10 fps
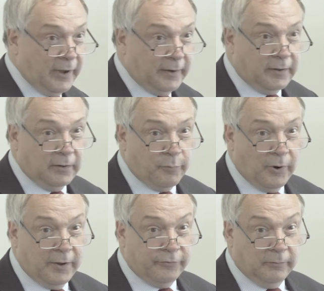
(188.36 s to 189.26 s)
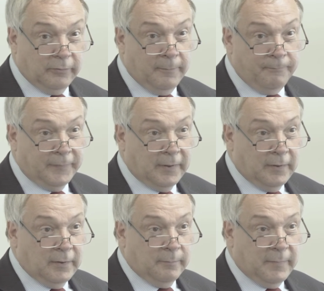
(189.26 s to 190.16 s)
technical appraisal
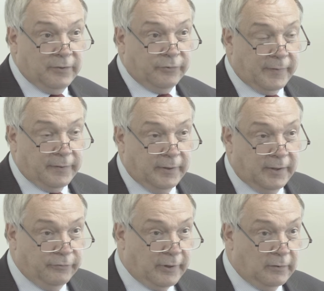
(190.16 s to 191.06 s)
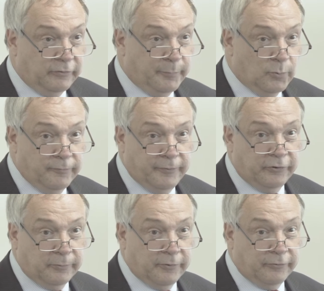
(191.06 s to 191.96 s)
means that they think it's eligible and
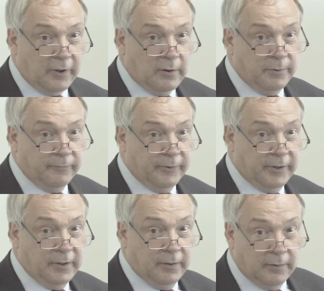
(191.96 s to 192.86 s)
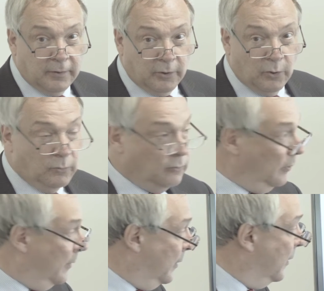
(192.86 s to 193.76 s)
fits with the scope of the call,